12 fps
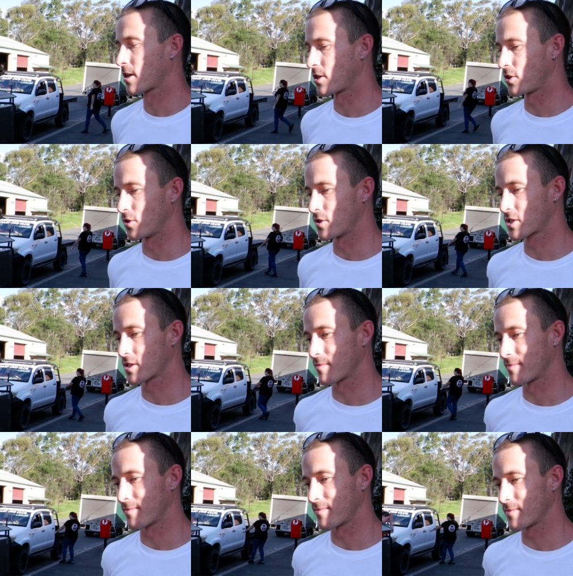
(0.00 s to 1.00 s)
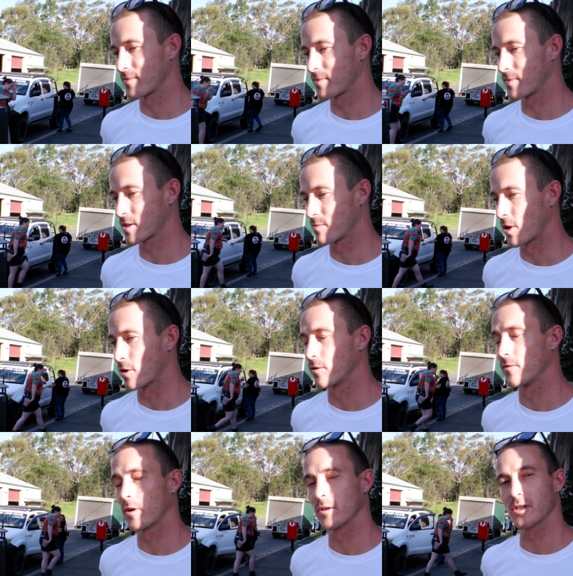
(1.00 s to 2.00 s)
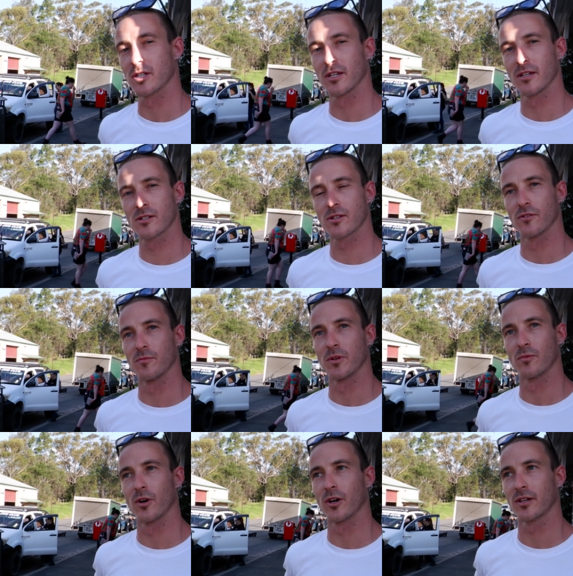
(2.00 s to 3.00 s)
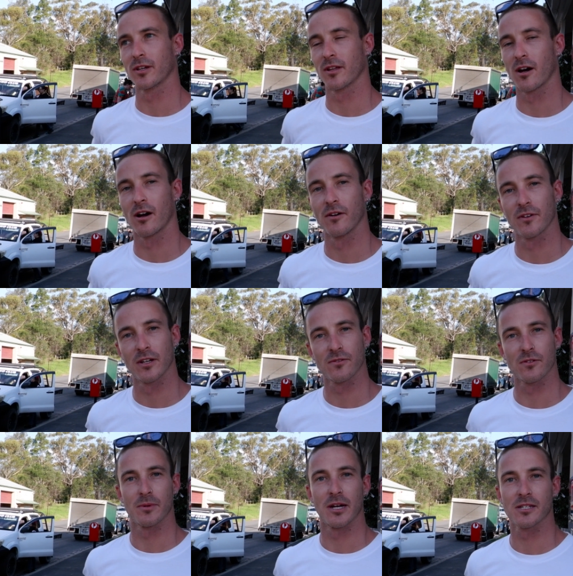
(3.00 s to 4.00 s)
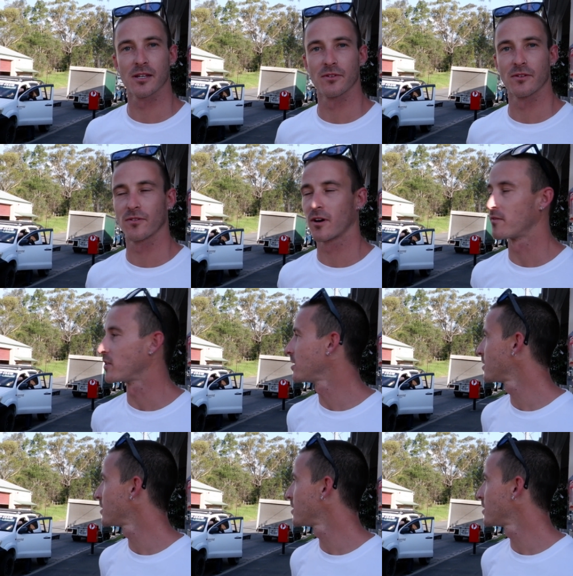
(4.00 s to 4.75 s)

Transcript: gonna use some some local volunteers who've been working at the RFS for about 75